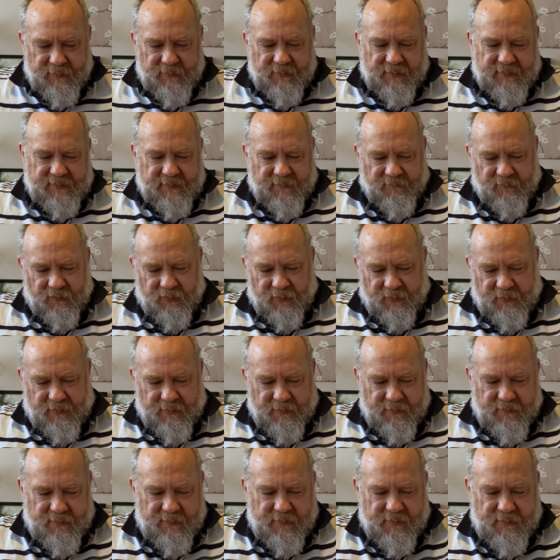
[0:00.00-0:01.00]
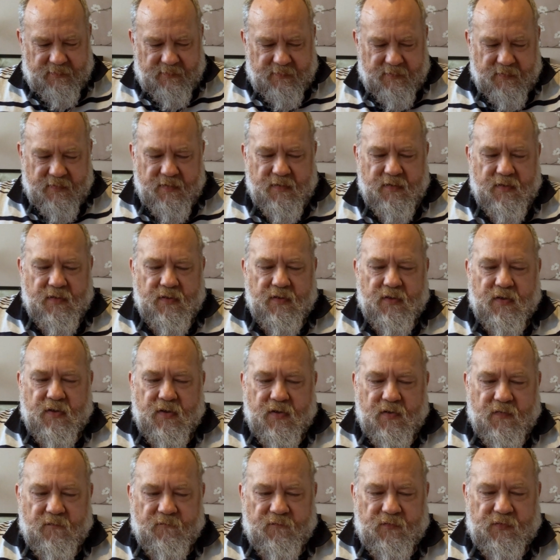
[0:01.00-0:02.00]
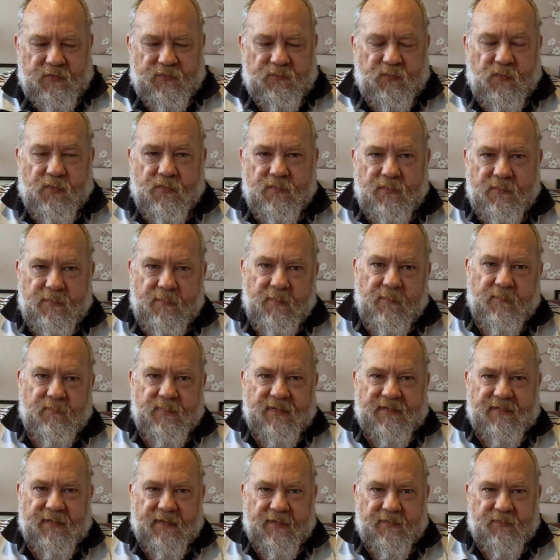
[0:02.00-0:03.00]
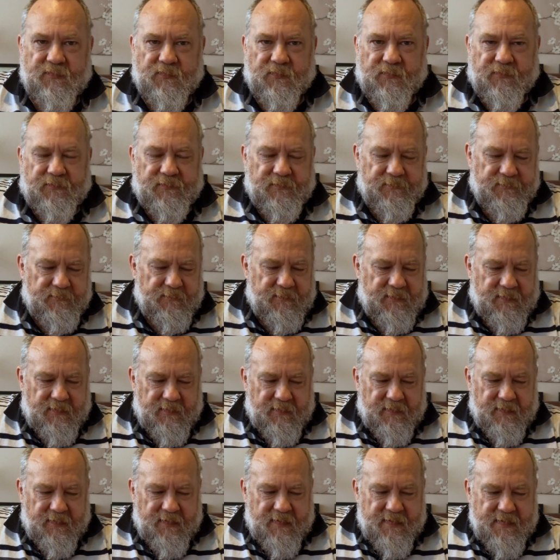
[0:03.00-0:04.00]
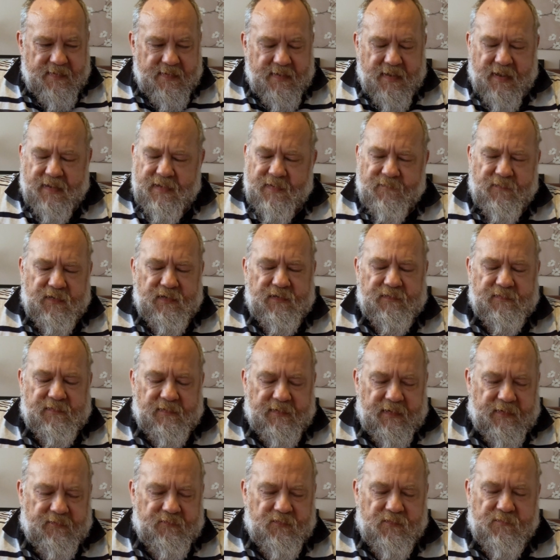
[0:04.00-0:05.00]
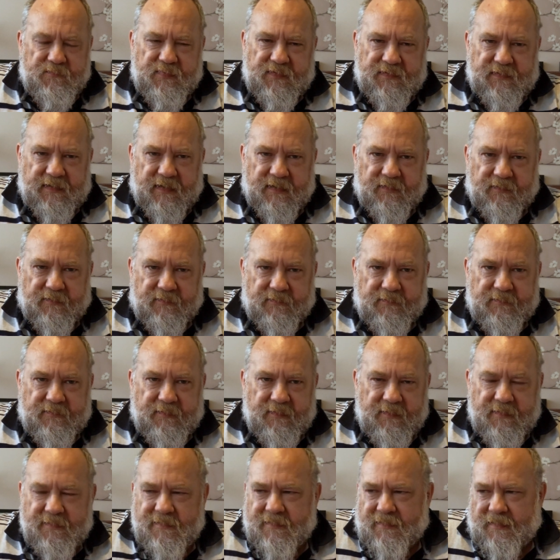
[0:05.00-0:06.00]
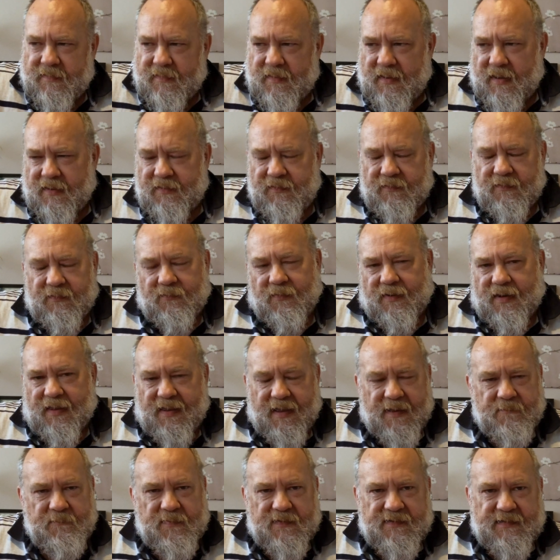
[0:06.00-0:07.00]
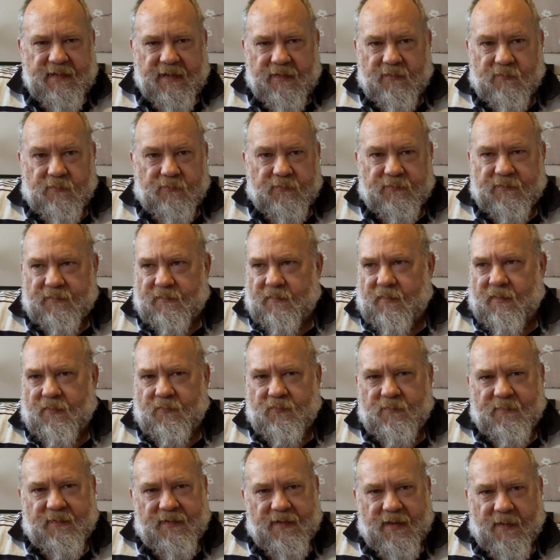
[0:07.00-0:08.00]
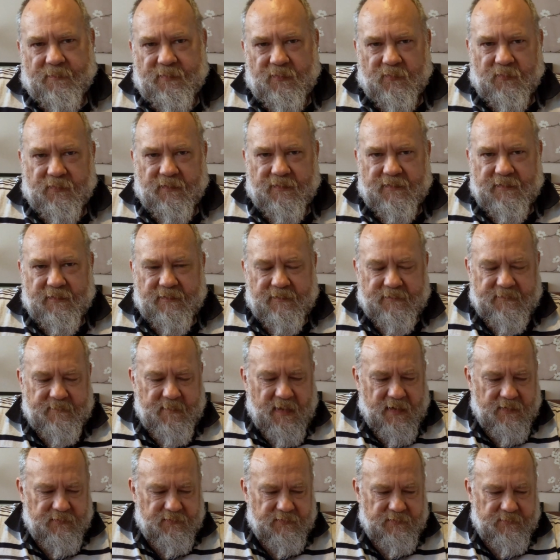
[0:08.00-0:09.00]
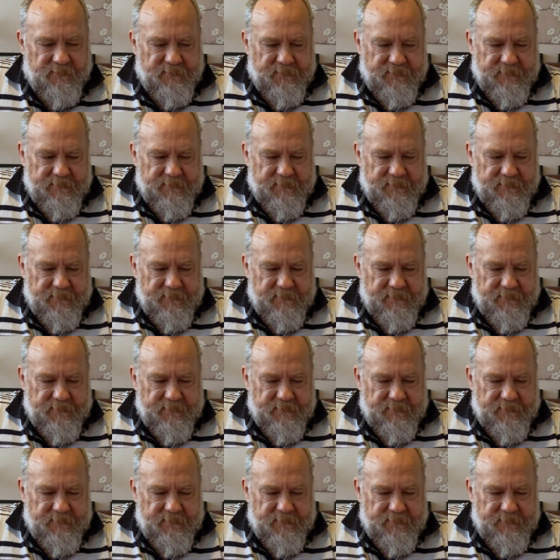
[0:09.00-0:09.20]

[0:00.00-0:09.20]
So let's have a look. First one, potatoes. I never used to like growing potatoes. When I ate potatoes, I would have been happy with a tin of smash.